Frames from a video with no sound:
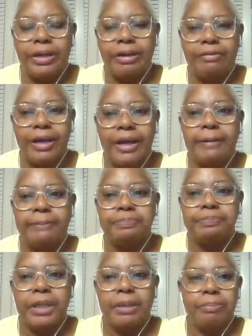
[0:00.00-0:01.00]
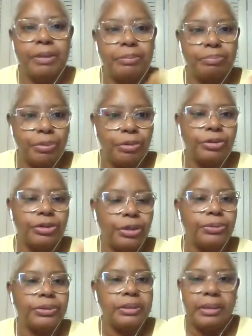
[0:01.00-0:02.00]
would have been
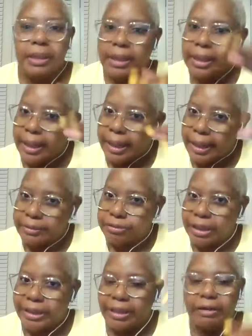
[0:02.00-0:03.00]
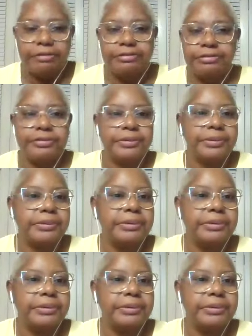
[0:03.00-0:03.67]
broken out and run off